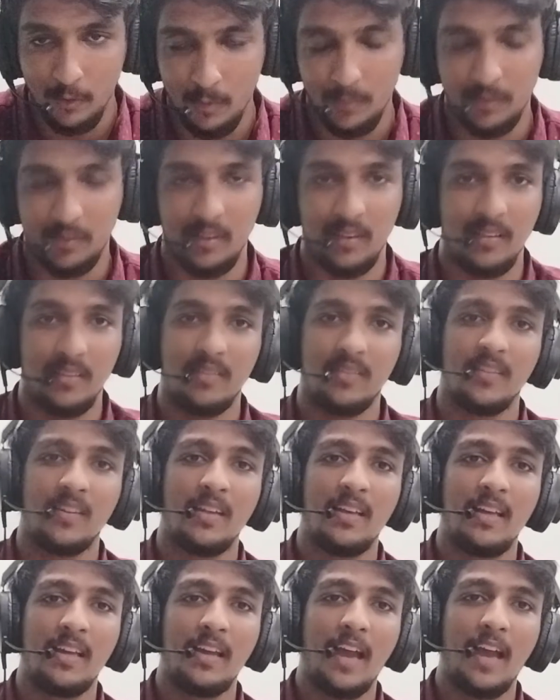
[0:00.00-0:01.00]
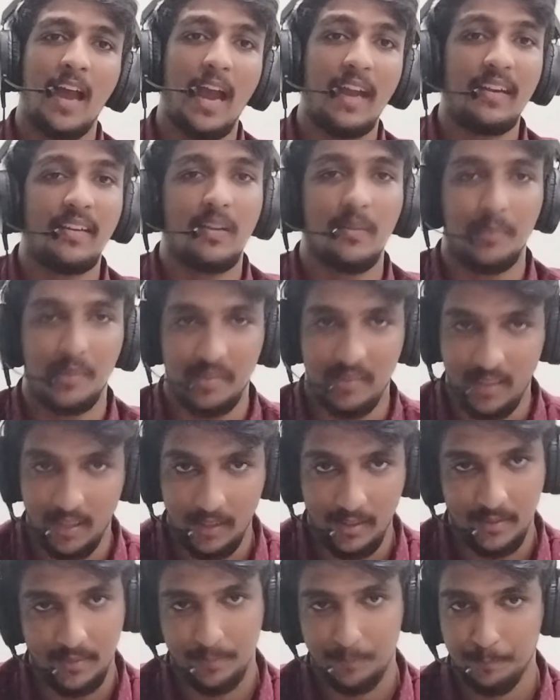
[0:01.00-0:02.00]
formation is I did a
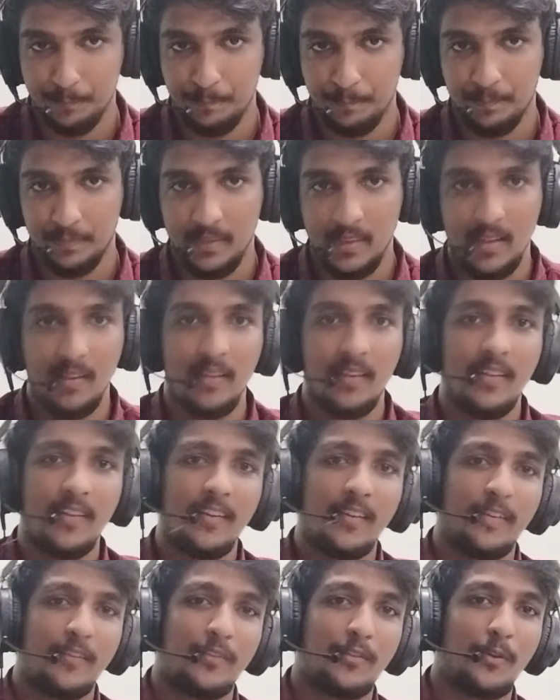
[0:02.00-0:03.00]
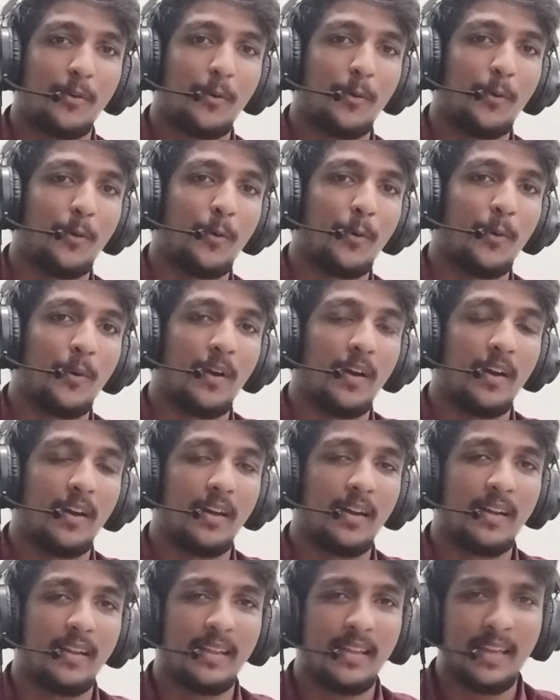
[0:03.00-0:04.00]
mistake.
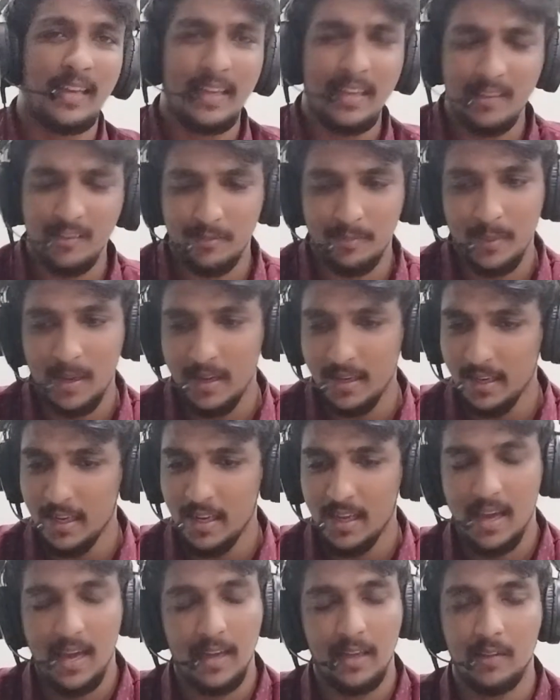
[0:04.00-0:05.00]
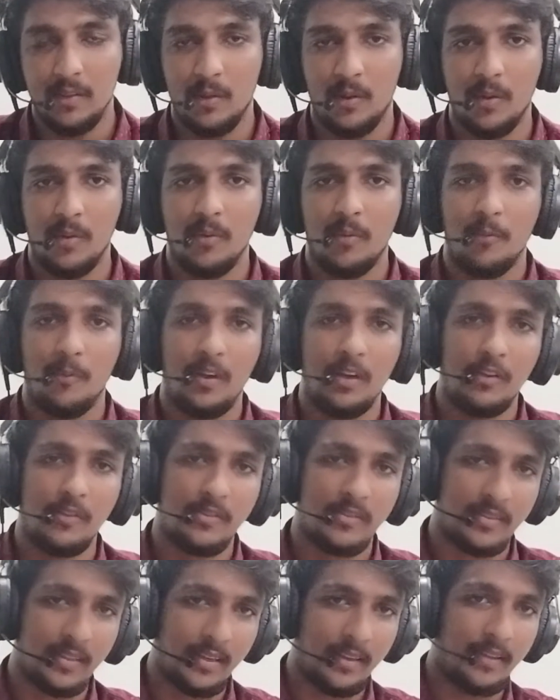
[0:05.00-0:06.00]
So in Smart India Hackathon, when
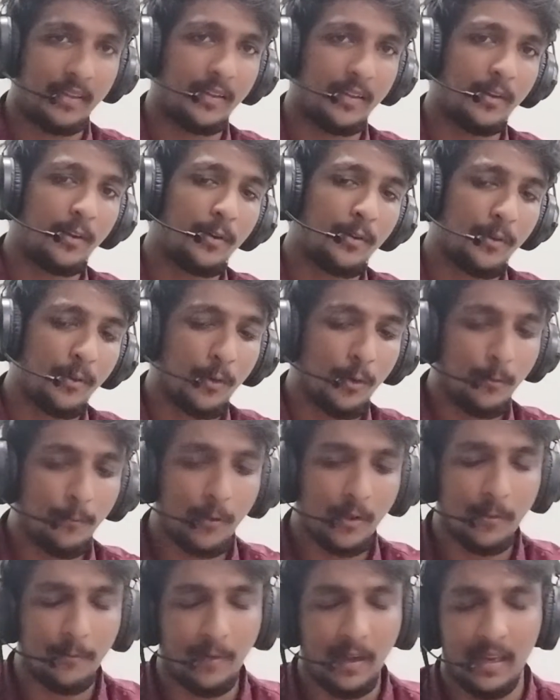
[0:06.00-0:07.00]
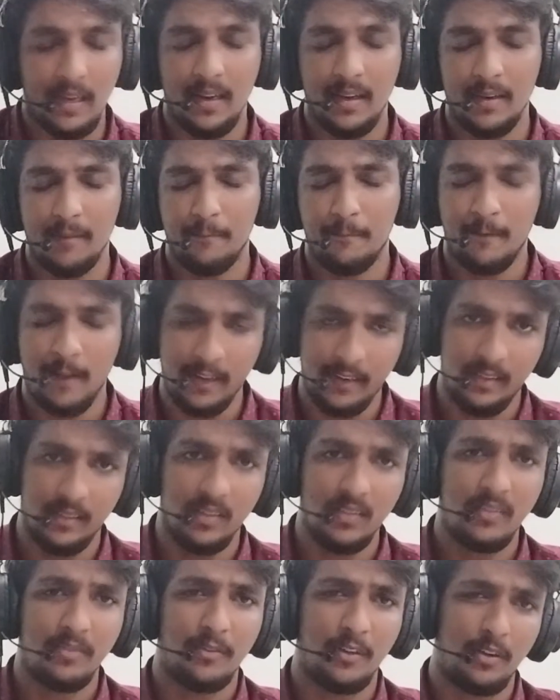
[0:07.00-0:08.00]
you go for the
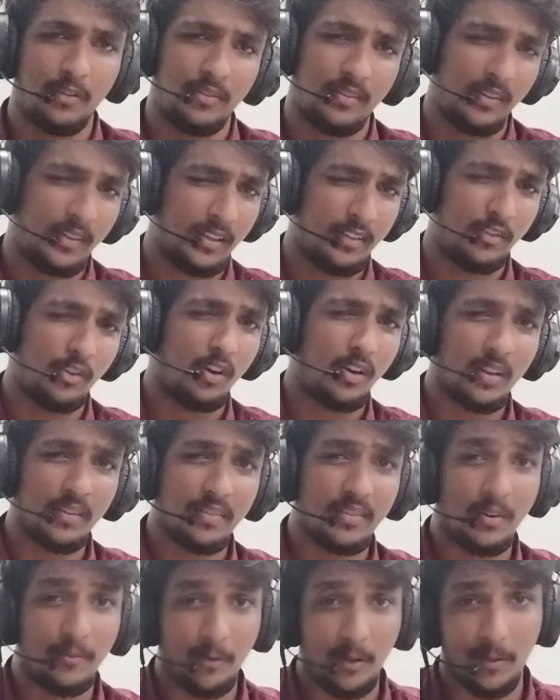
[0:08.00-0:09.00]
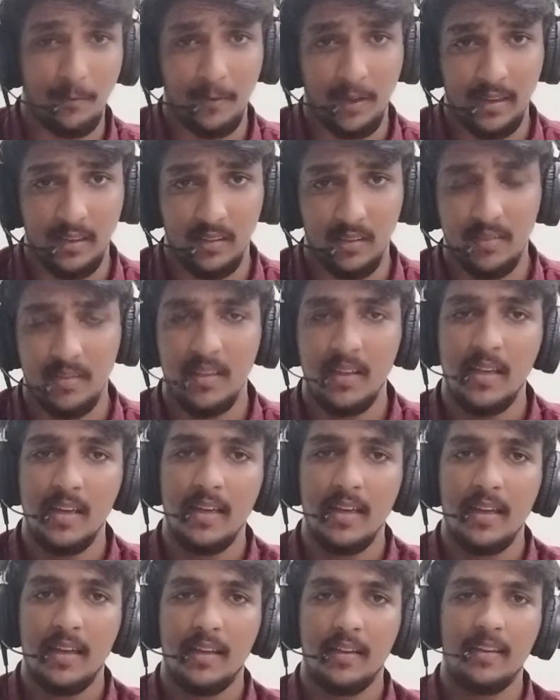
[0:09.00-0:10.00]
finals, when you get shortlisted for the finals,
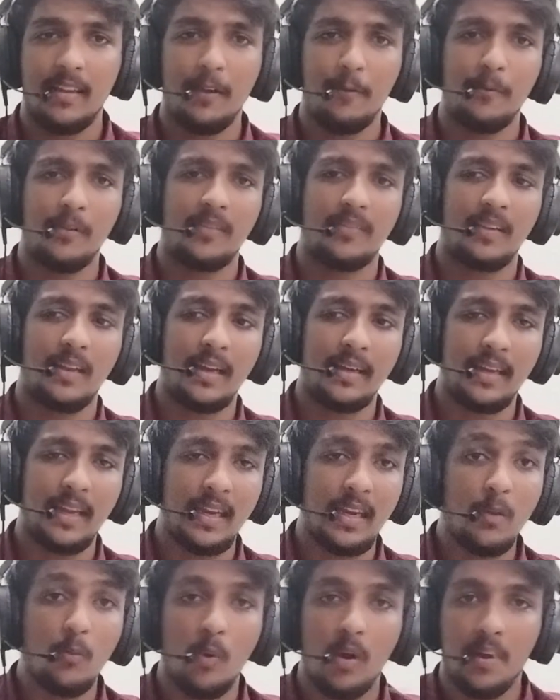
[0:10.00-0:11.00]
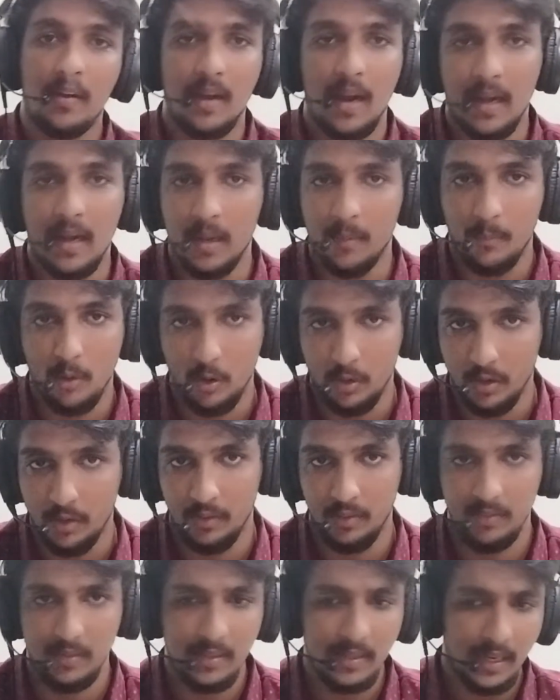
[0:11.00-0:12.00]
they will select any one random
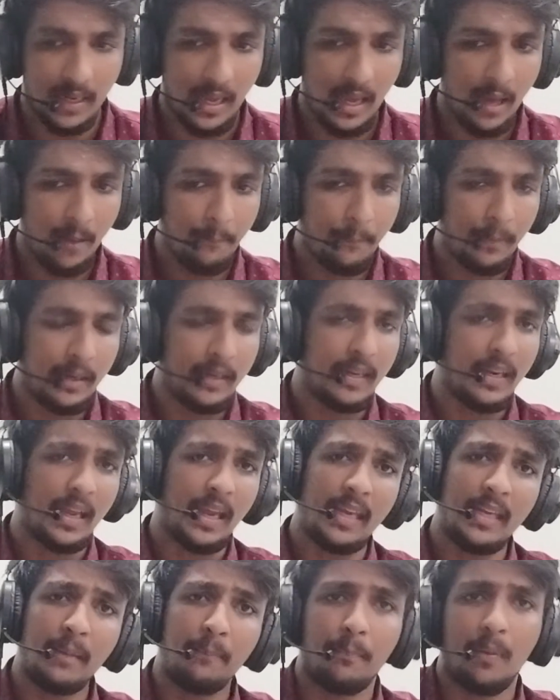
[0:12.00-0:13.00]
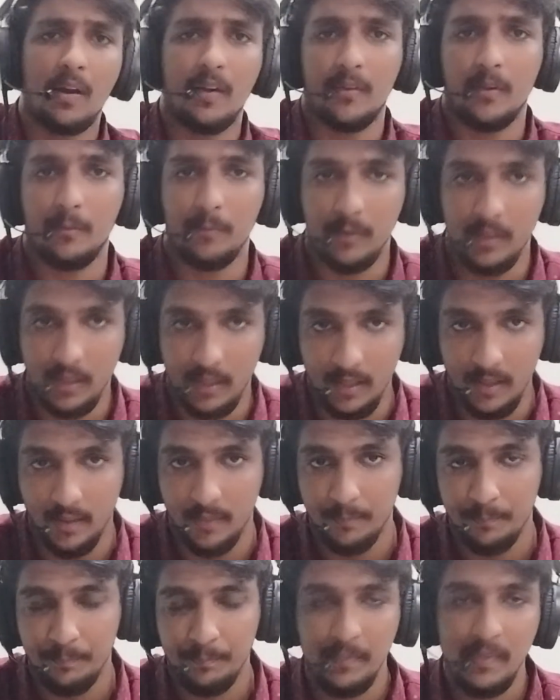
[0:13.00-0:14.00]
locations. It can happen in any part of
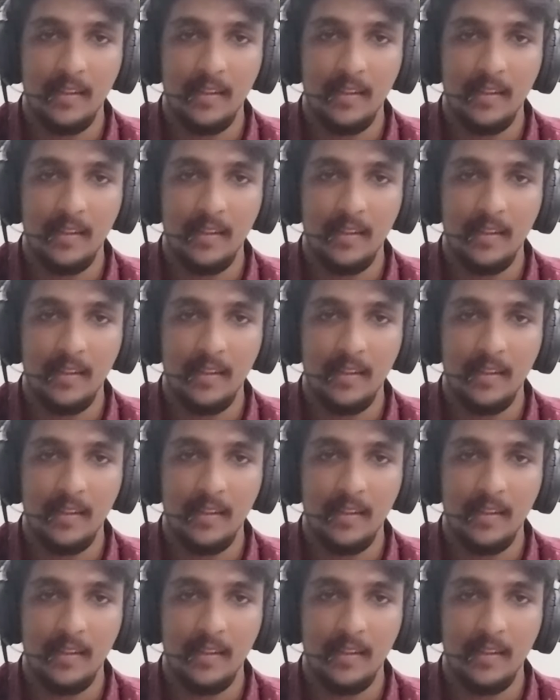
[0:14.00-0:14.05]
India.